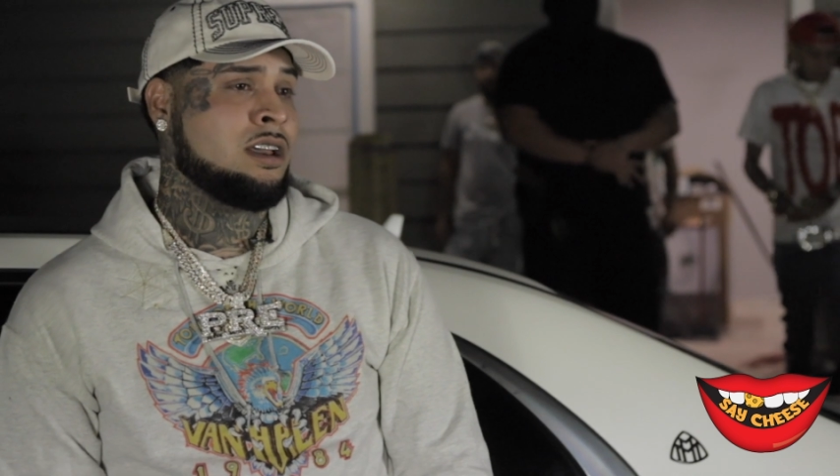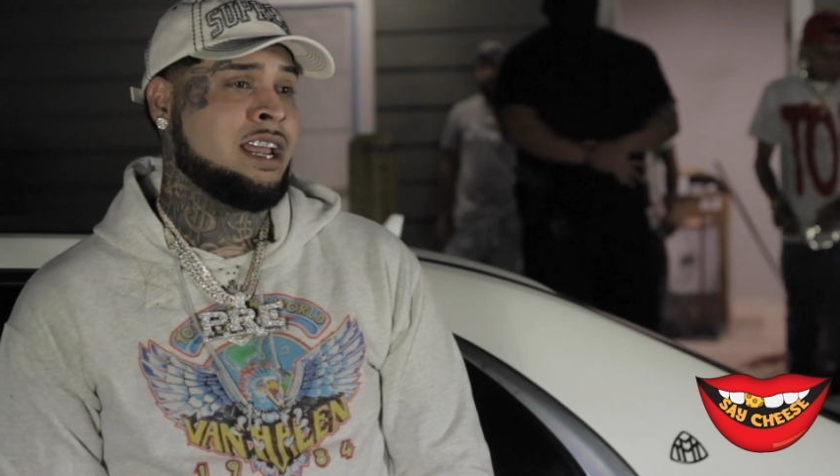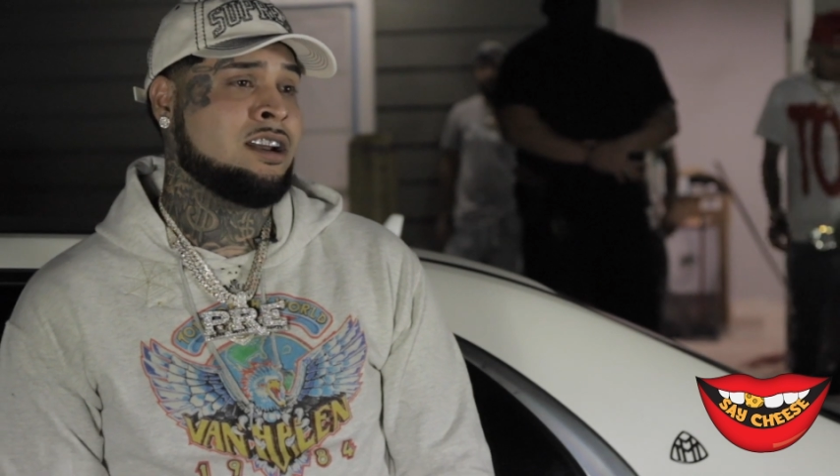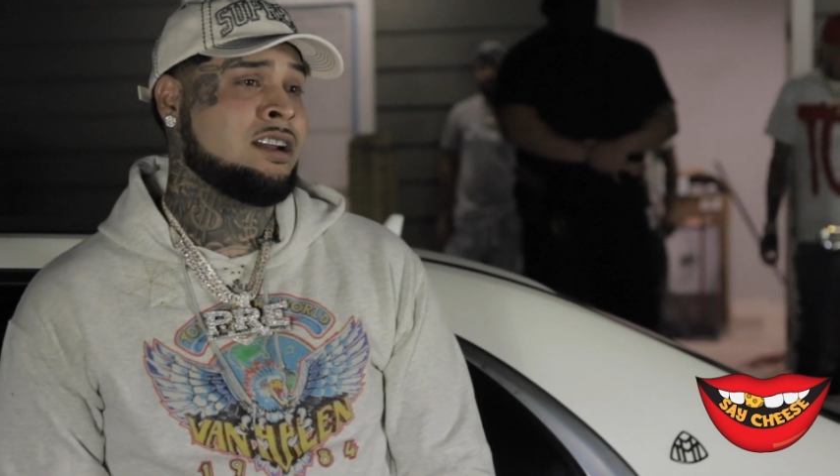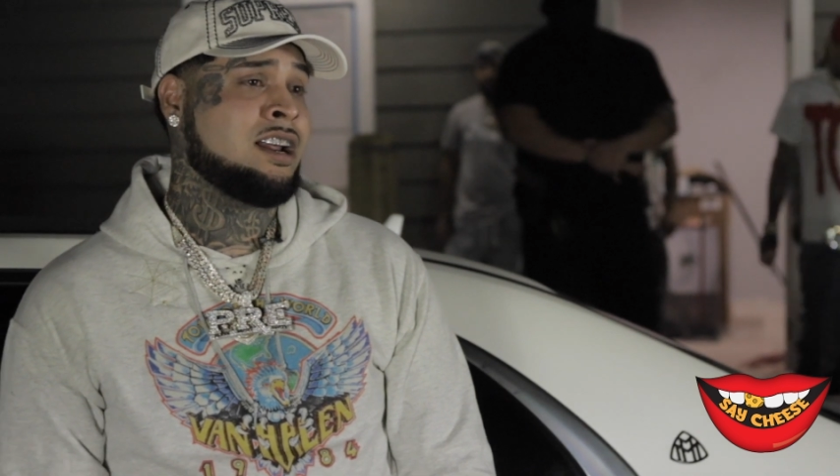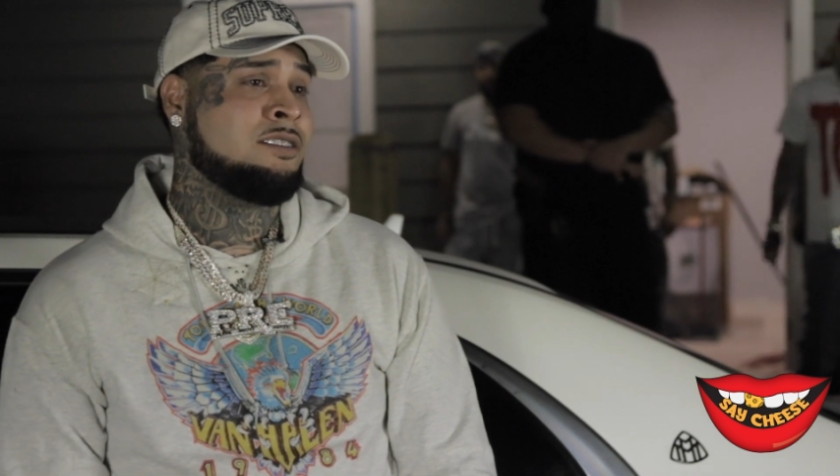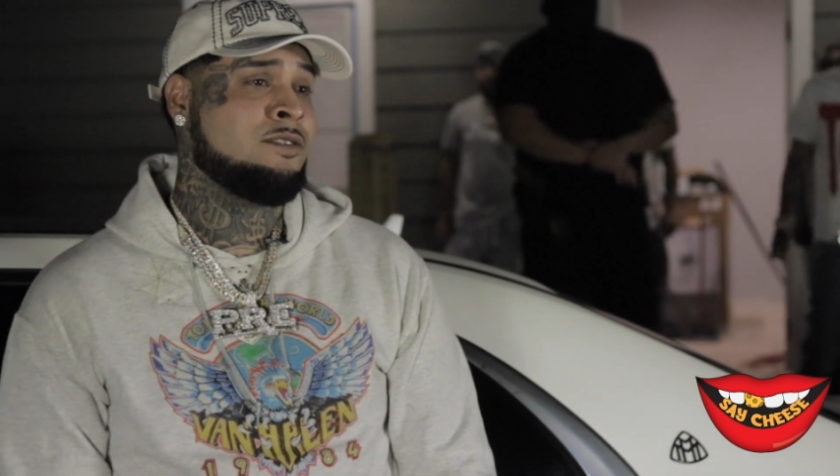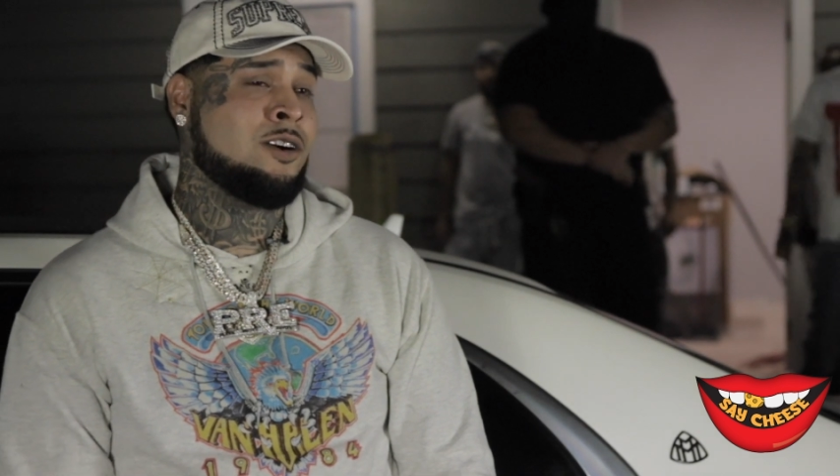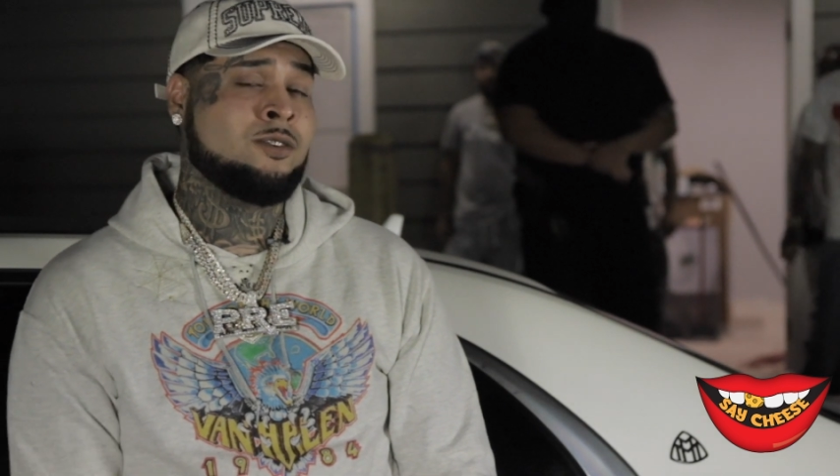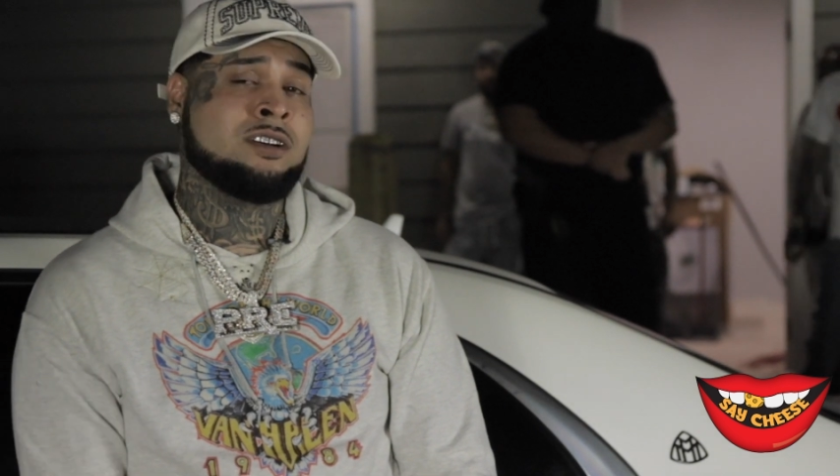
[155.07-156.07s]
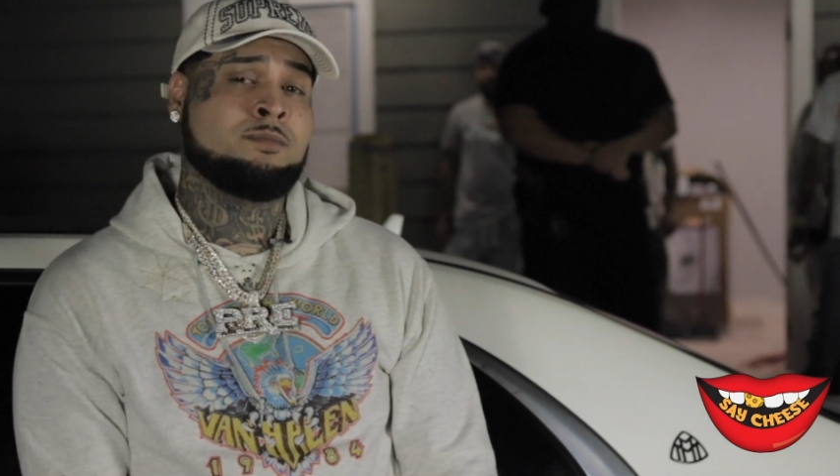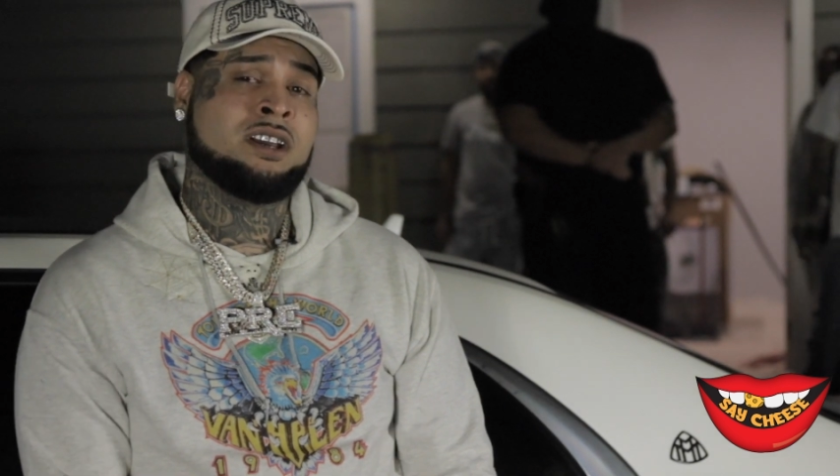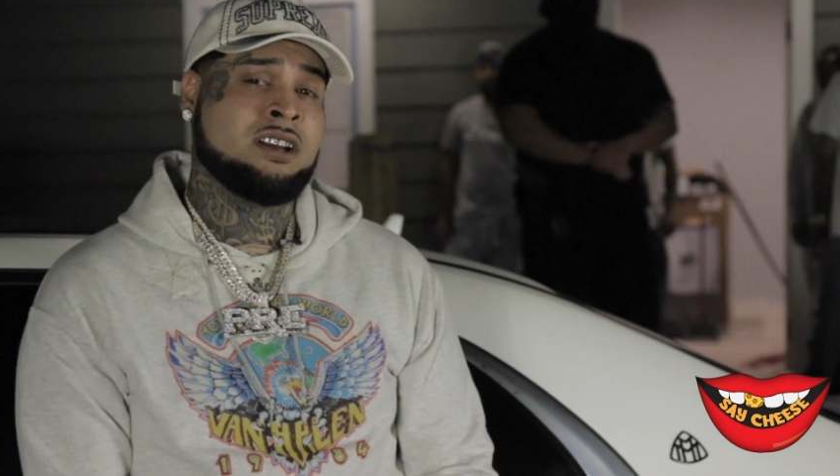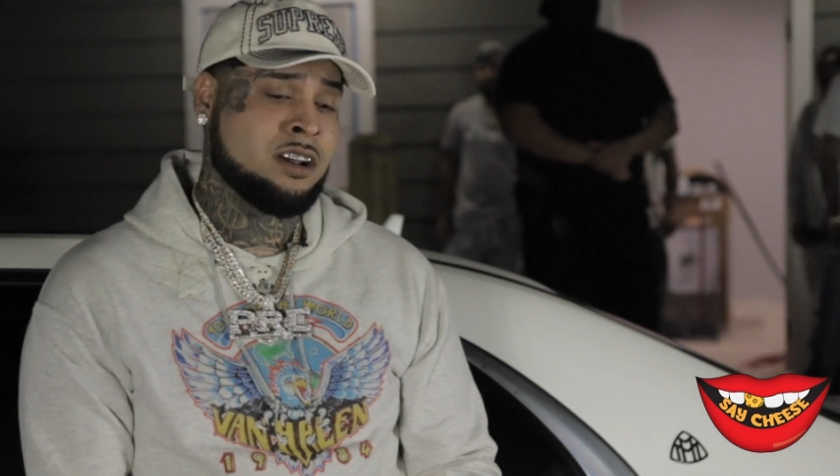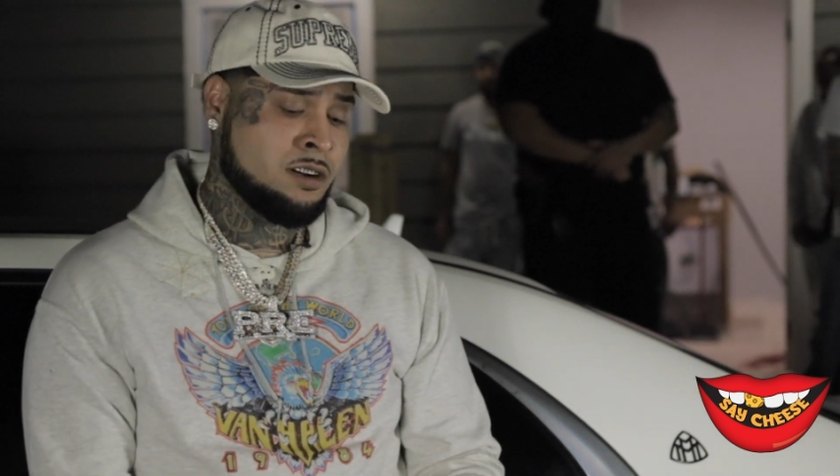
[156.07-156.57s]
Ain't none of that folding,
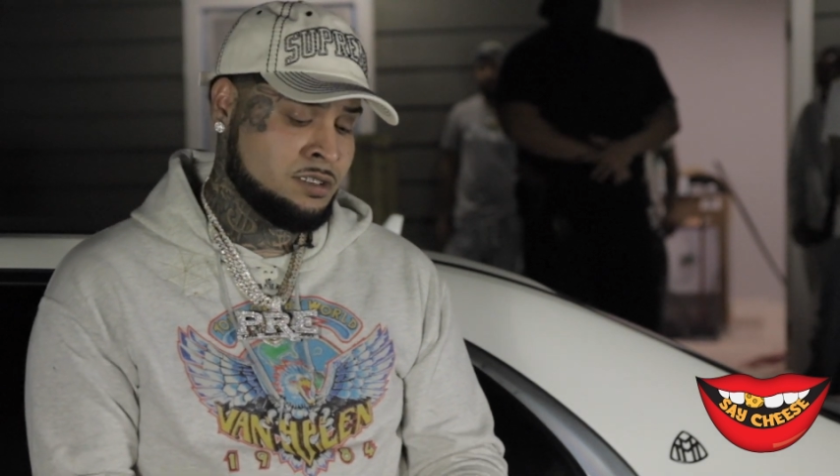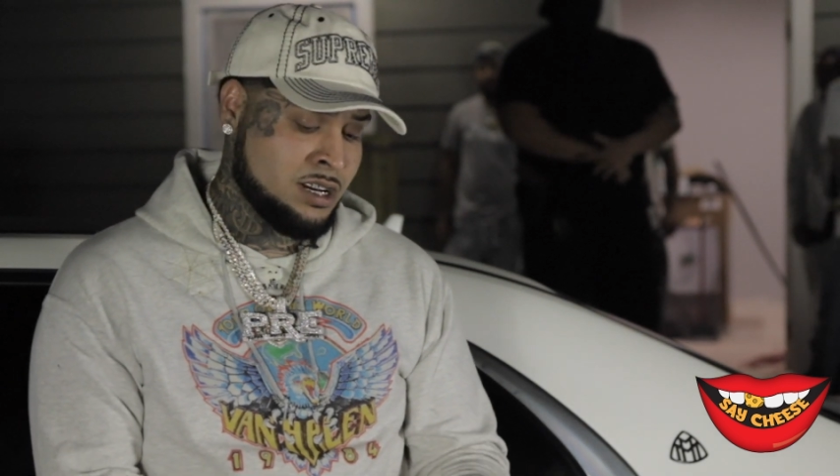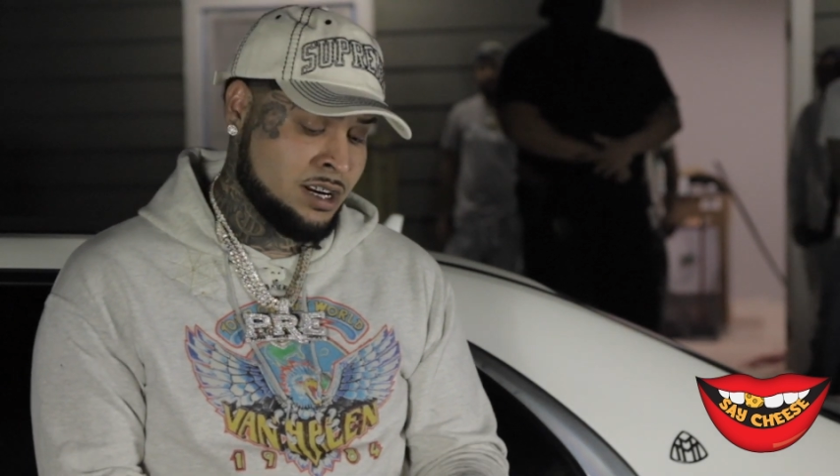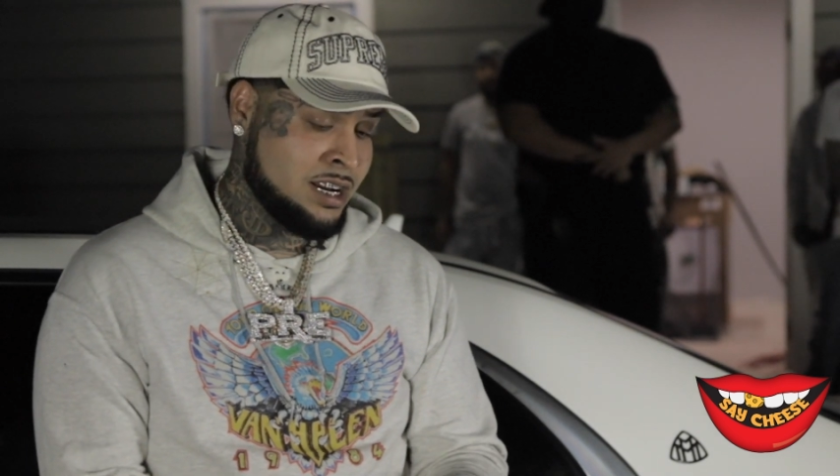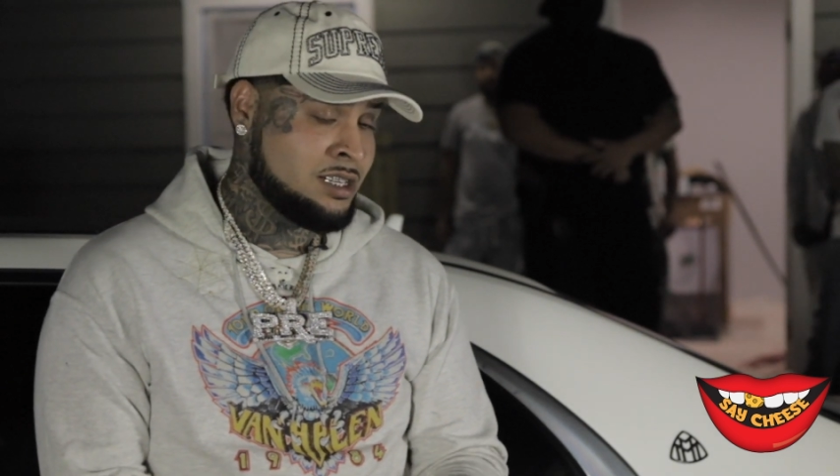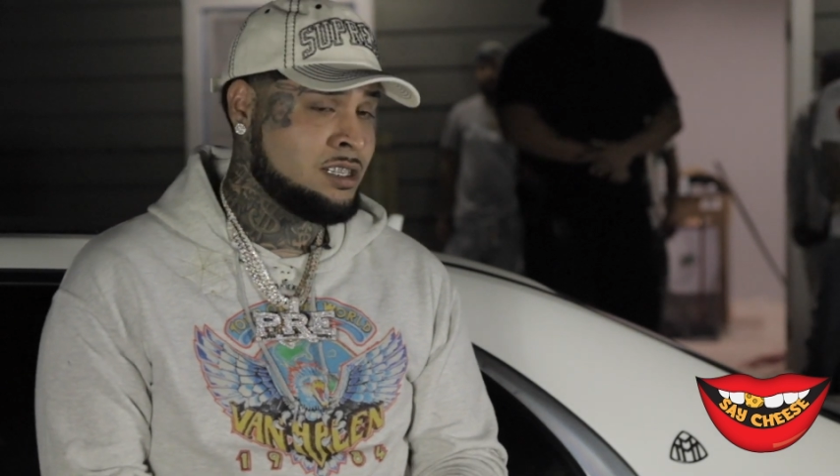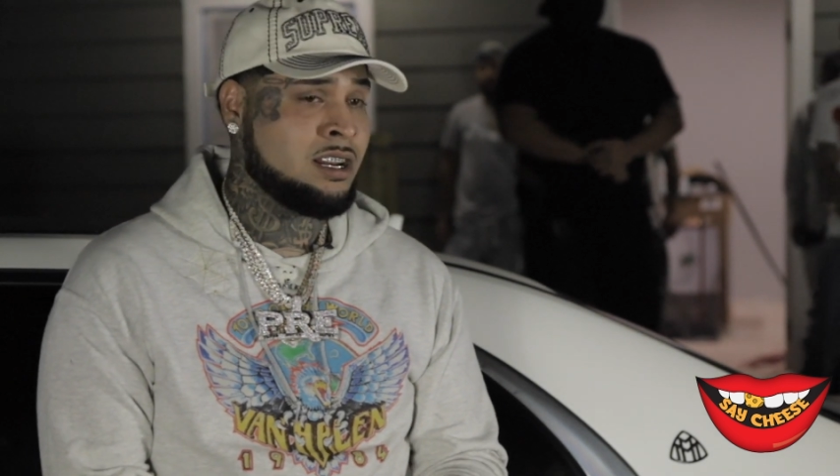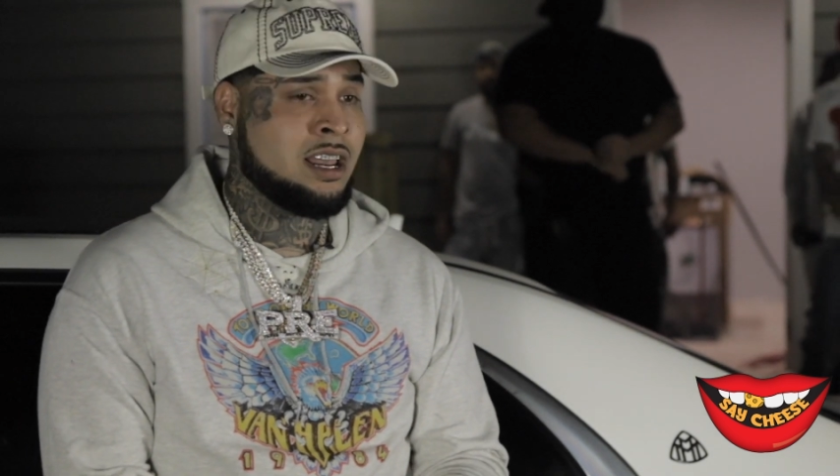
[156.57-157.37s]
being nervous, none of that shit.